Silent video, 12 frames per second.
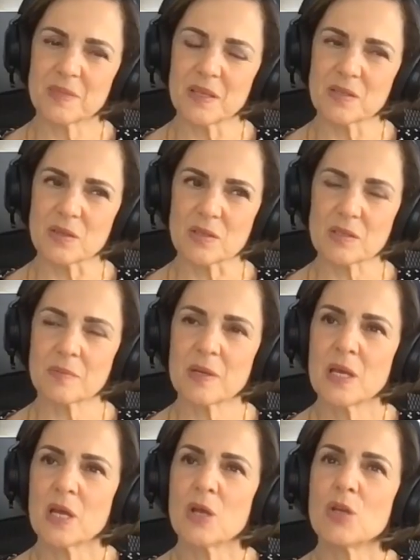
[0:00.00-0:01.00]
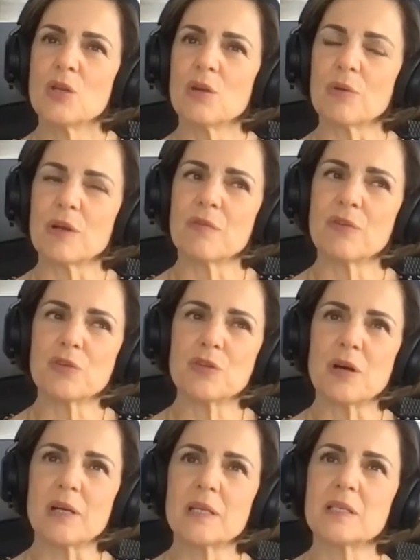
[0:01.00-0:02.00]
That is awesome. You know, if you're
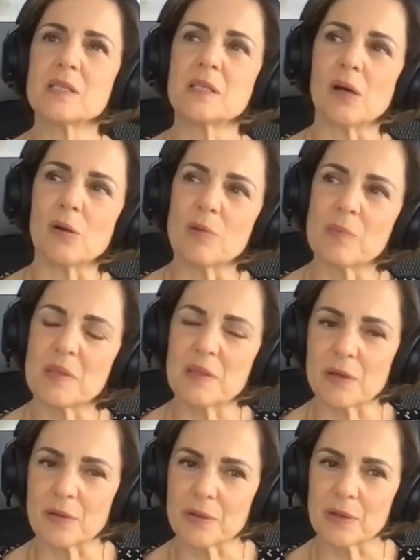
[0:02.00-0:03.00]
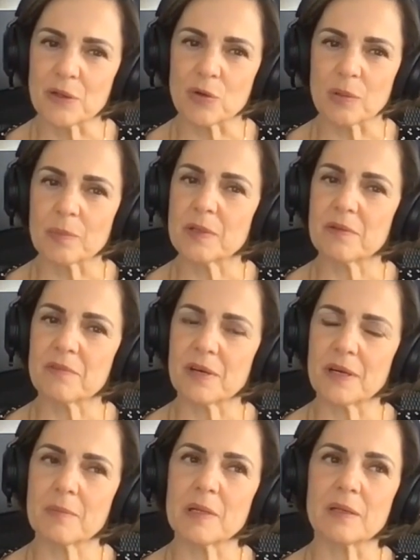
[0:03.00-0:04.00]
talking to young women that are in a corporate
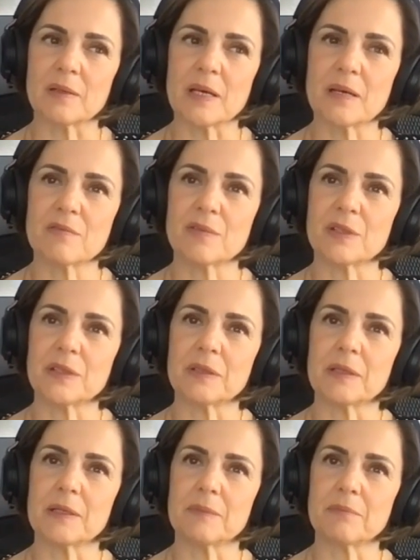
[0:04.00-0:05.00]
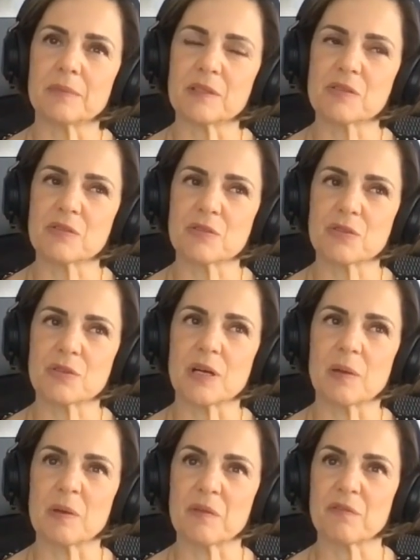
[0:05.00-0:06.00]
environment, a lot of our listeners are
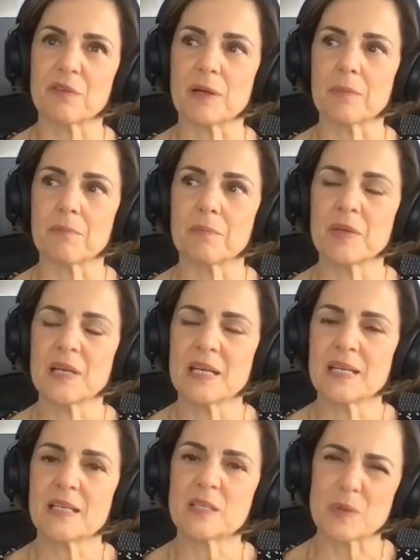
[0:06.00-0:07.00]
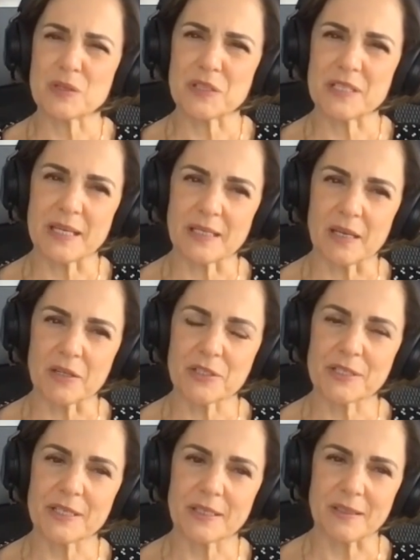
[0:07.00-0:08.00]
coming from, especially technology
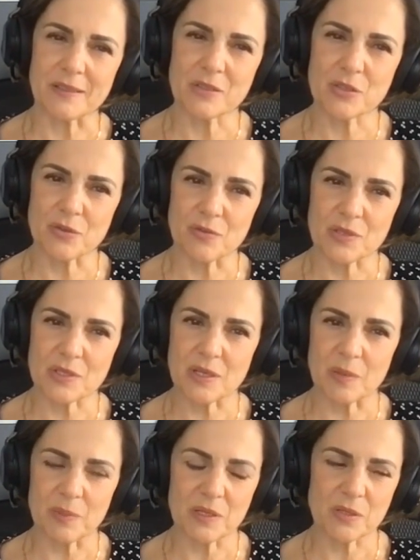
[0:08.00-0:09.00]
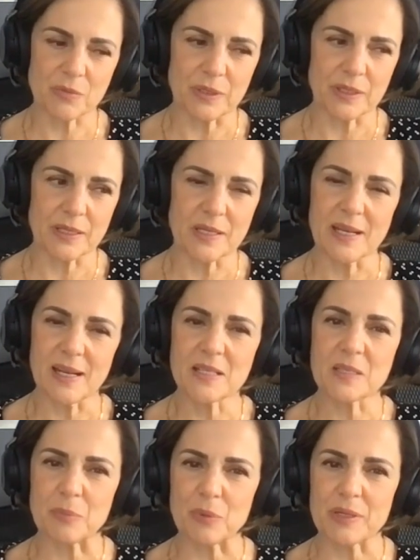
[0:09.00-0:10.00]
and technology services companies, where it
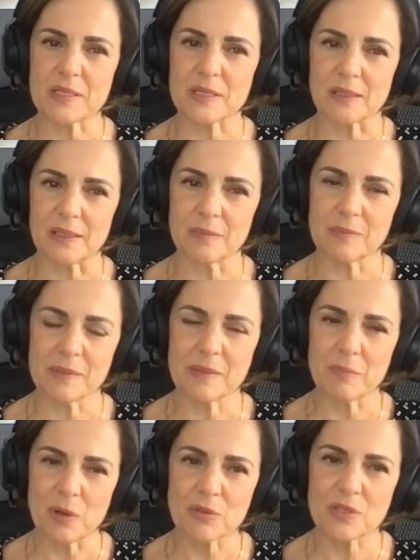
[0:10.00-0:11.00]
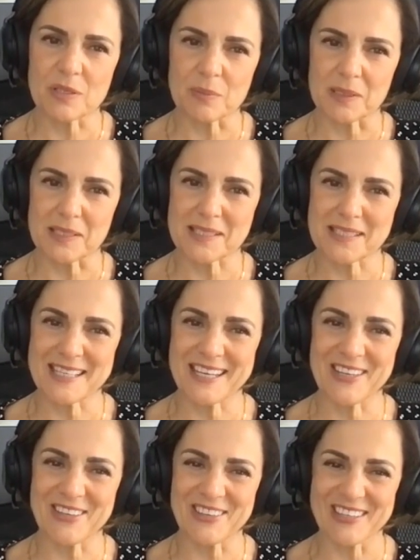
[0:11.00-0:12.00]
is a boys' club. I mean, most of the places
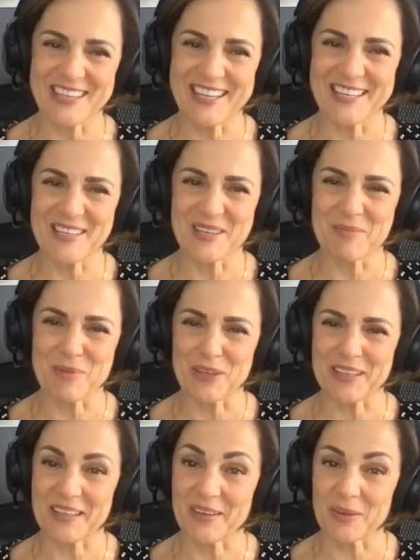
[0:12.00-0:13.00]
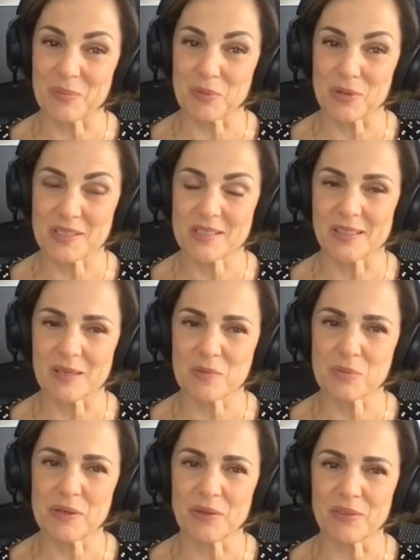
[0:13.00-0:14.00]
that you're going to end up working are boys'
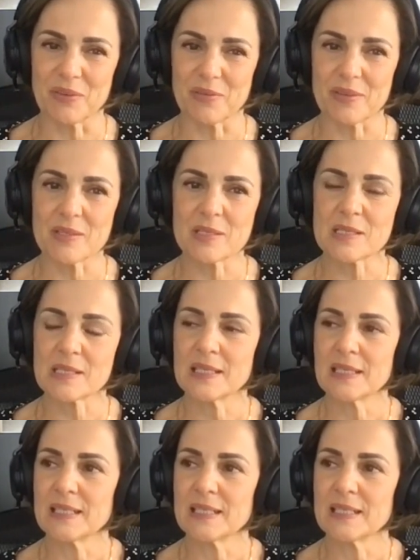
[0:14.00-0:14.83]
clubs. We all know this.